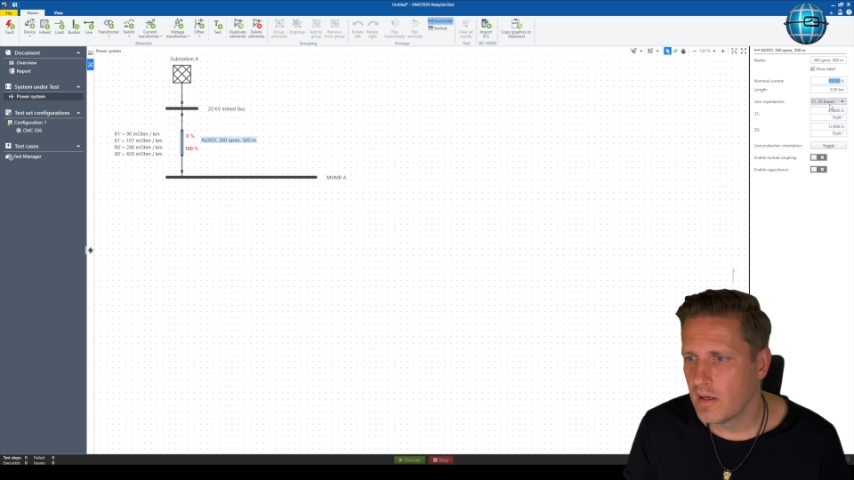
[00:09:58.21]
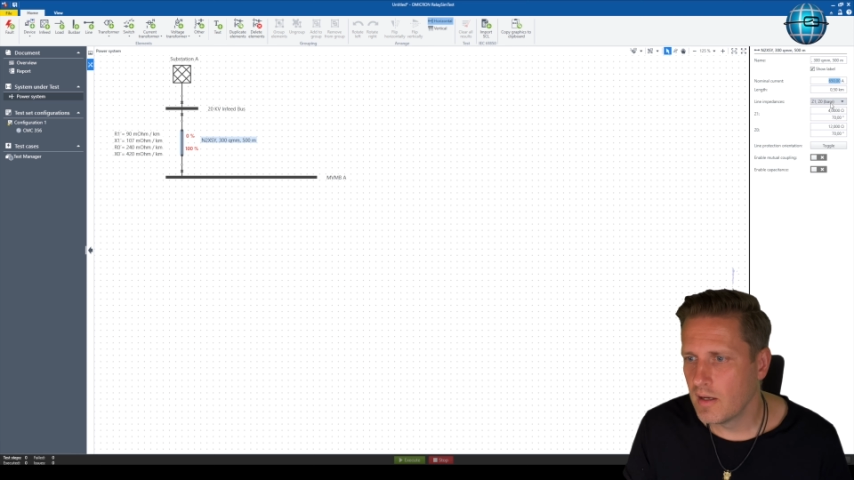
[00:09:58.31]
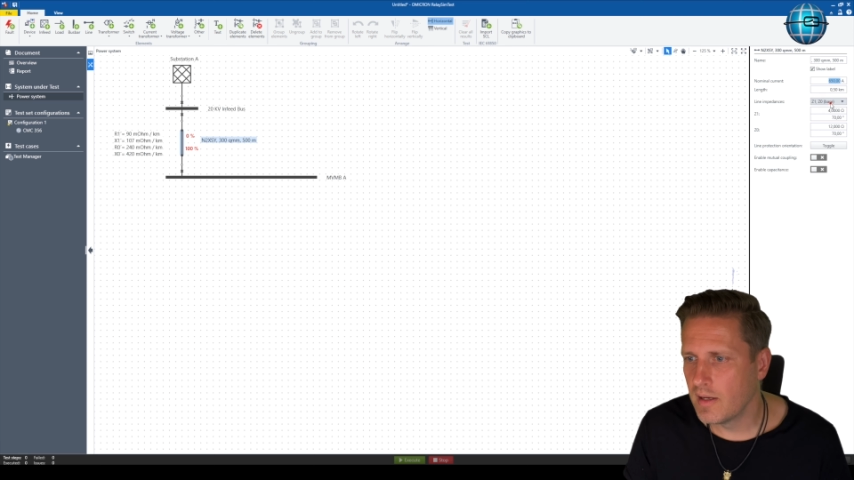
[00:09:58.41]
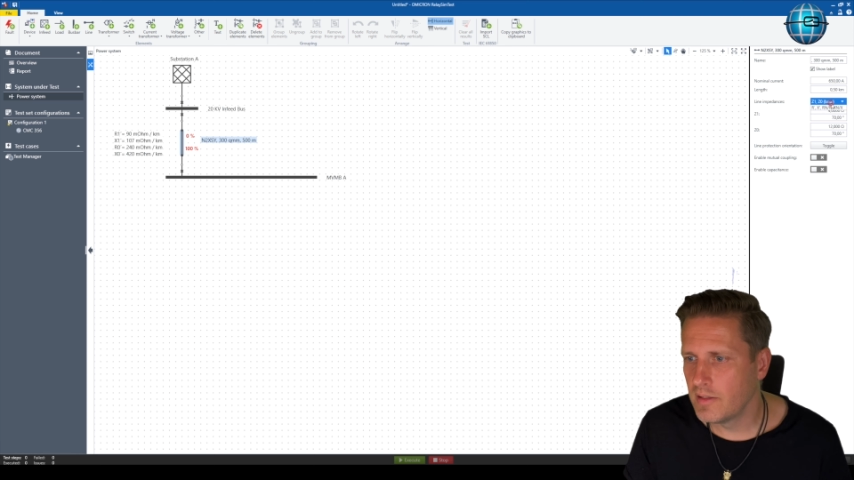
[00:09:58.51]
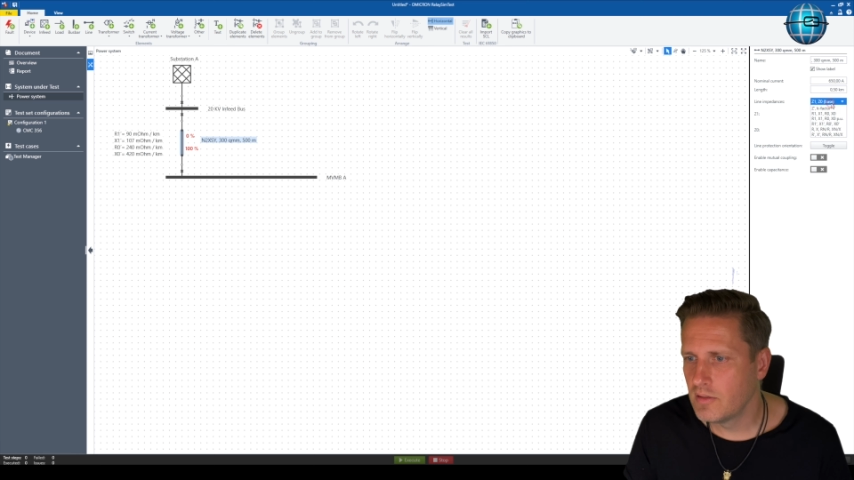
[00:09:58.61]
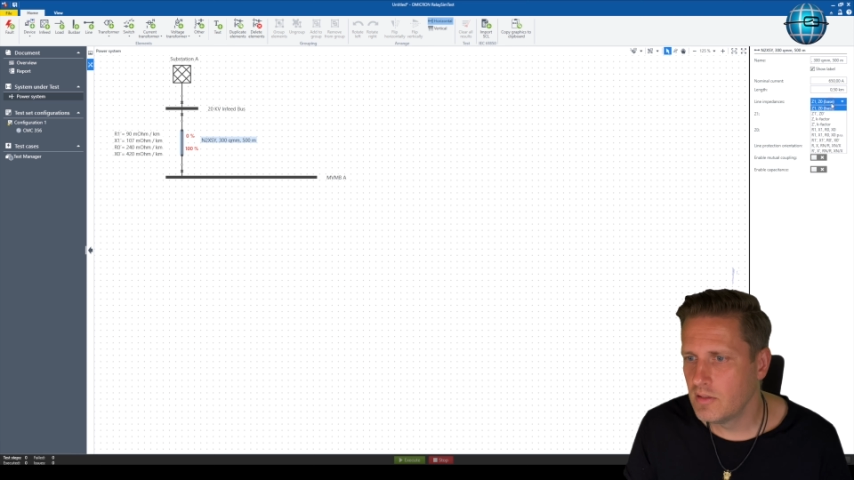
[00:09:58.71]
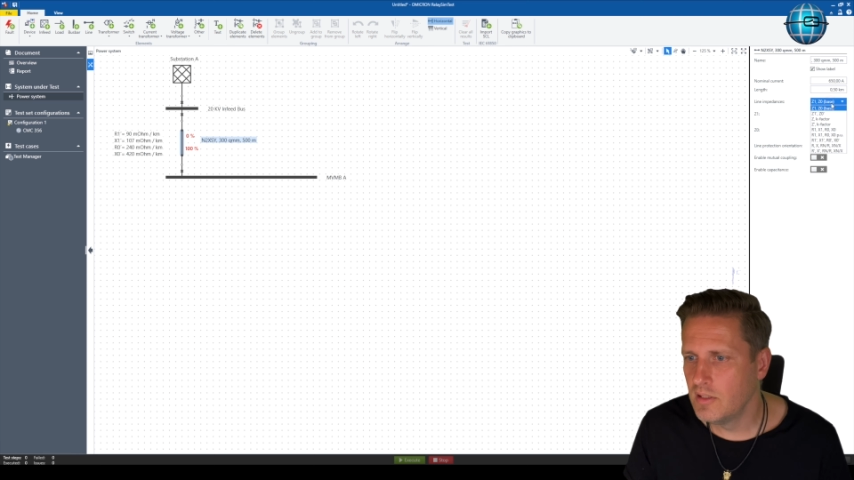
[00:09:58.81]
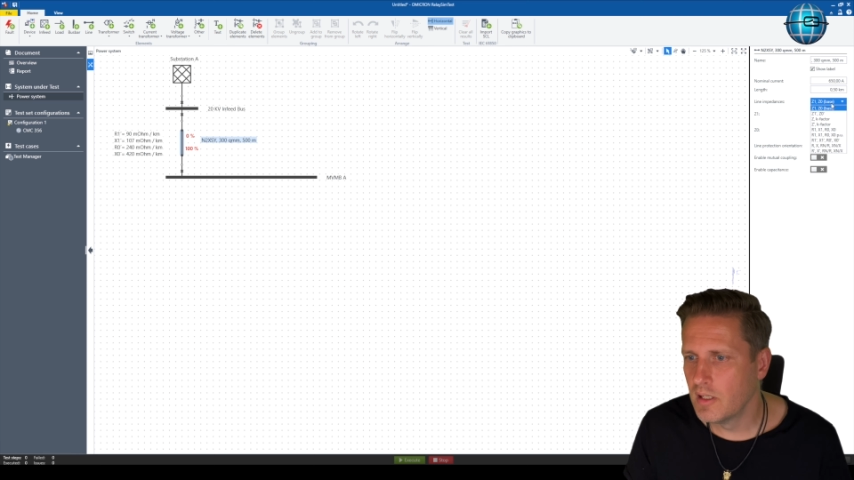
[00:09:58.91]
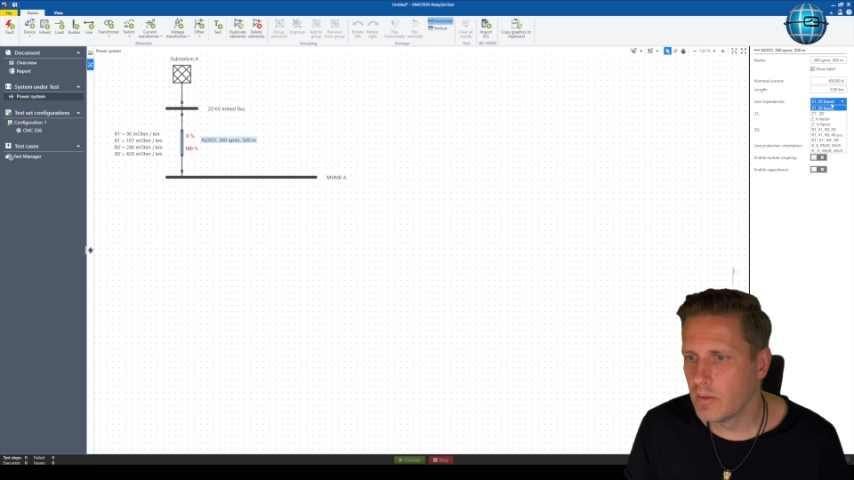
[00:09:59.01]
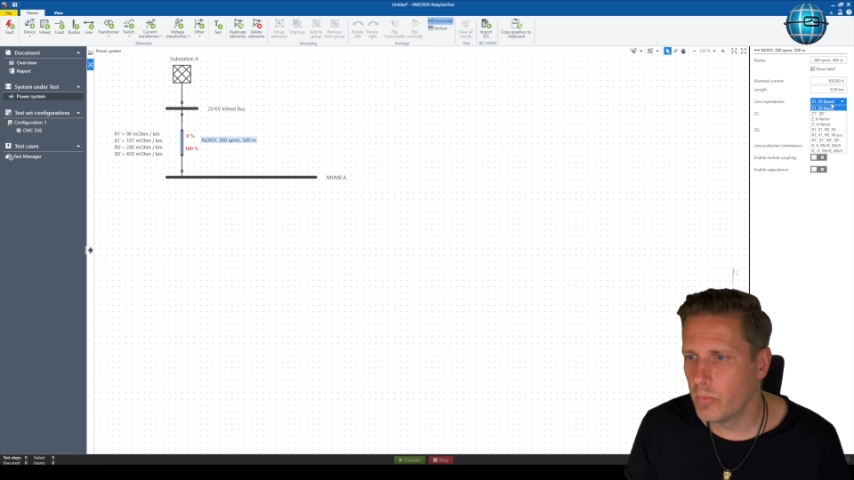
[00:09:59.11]
And
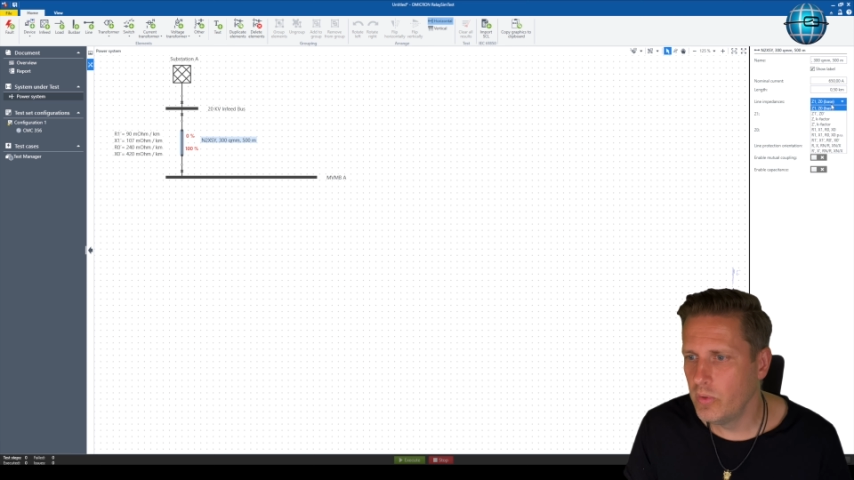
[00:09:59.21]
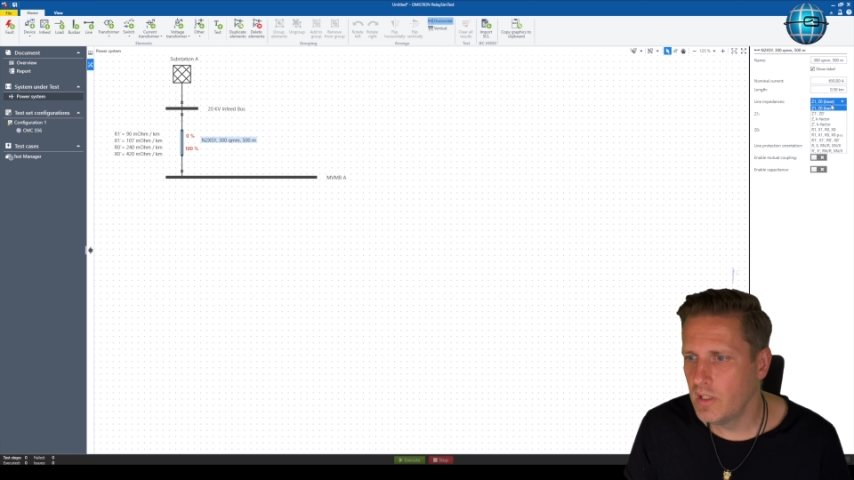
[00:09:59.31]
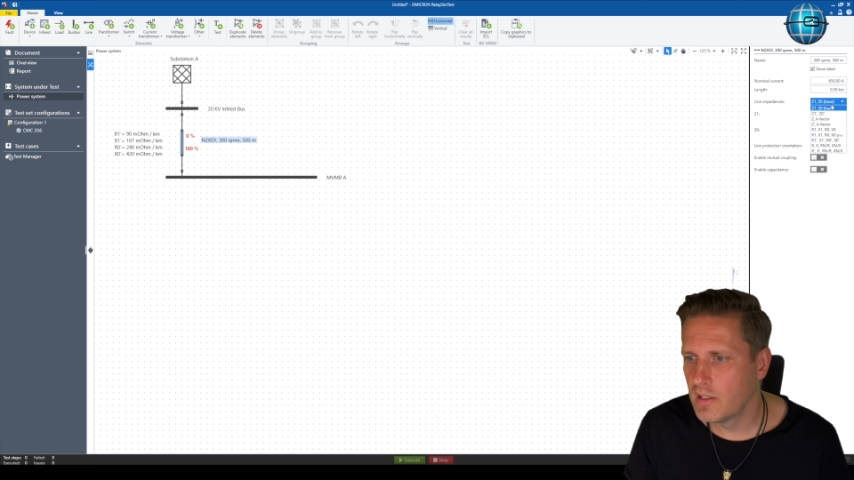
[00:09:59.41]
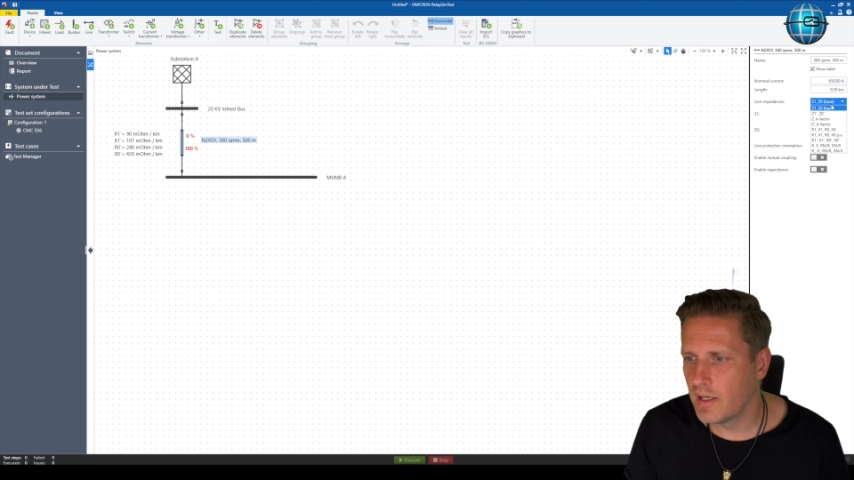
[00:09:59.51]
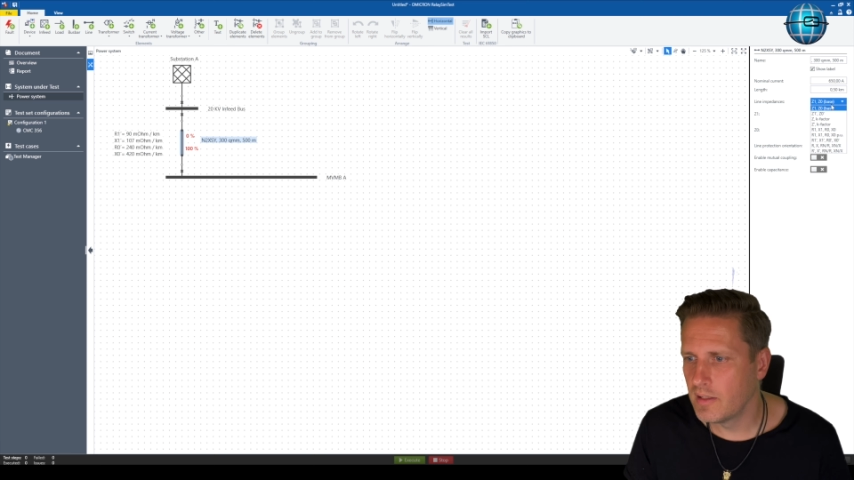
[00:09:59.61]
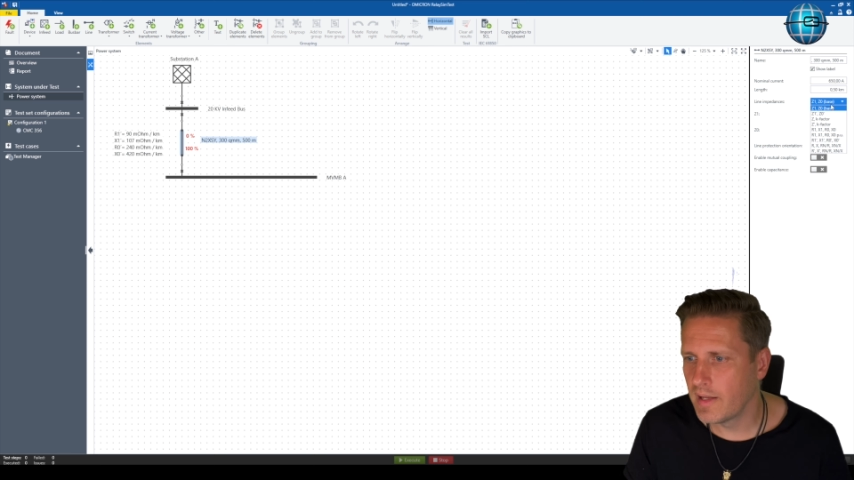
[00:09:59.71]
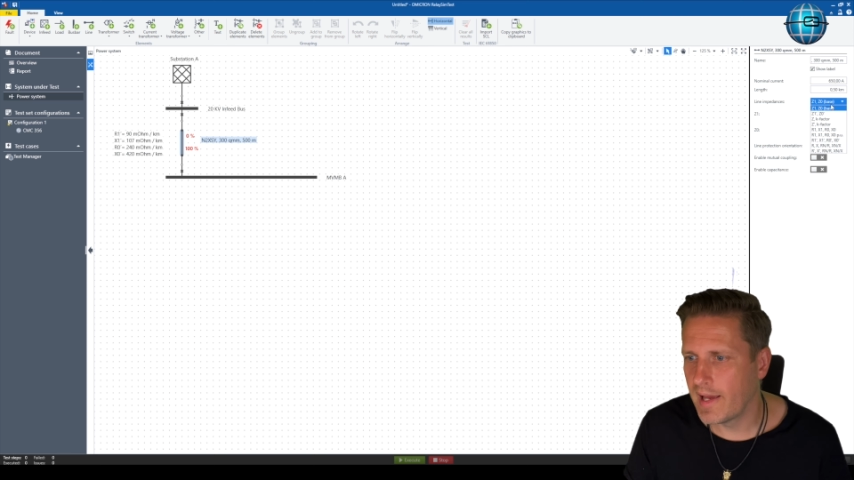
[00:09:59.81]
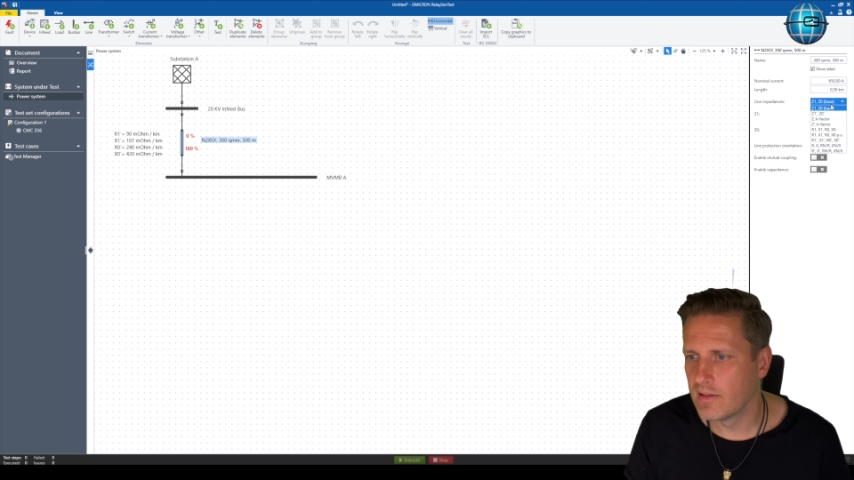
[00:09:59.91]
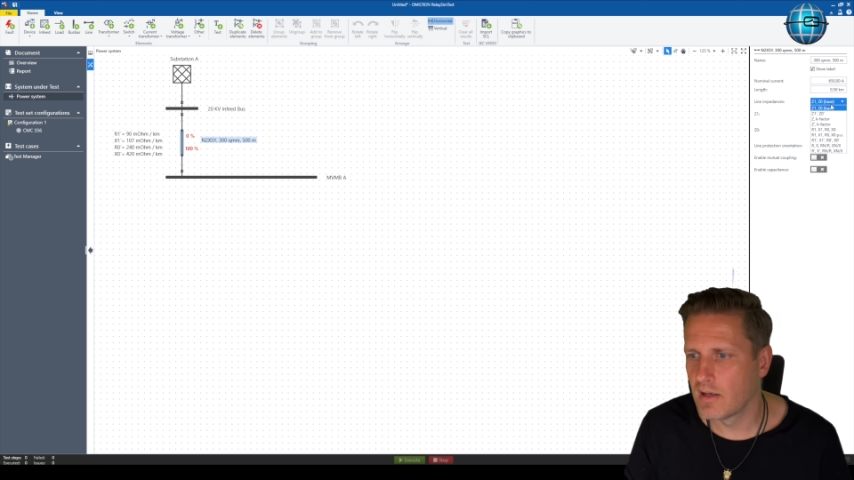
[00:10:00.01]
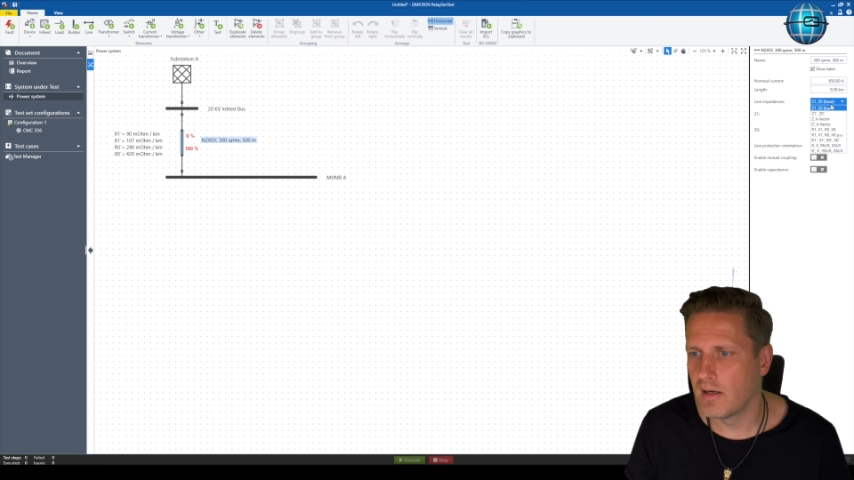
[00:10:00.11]
here we can
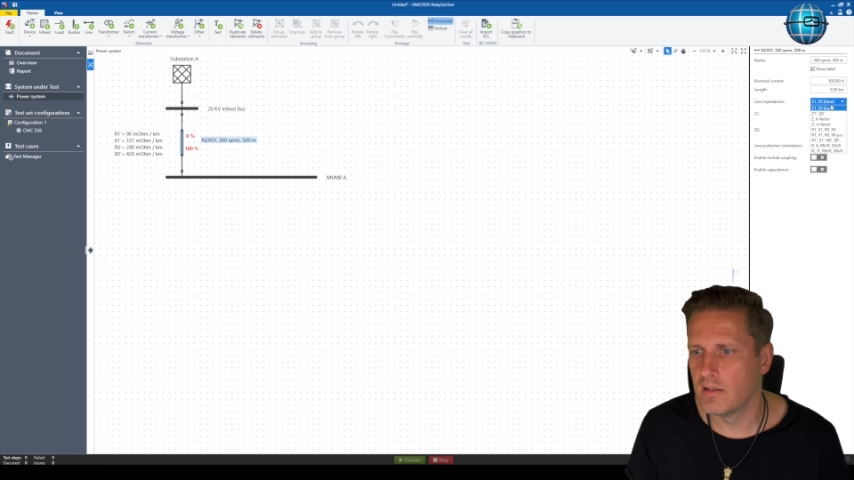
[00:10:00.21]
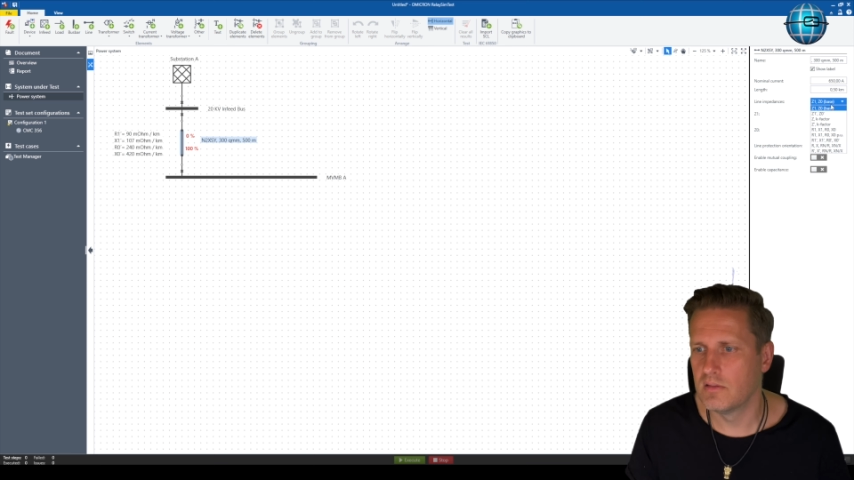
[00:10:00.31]
enter